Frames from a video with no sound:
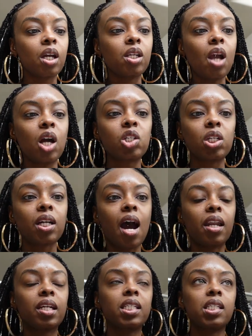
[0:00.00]
Y'all should have
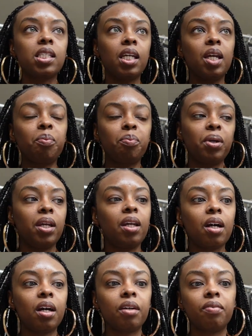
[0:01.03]
got a sneak
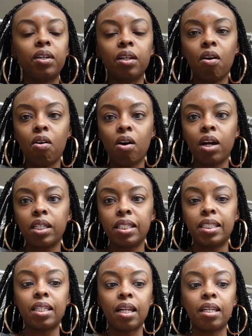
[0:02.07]
peek of it on
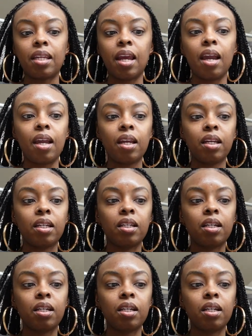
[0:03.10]
Sunday.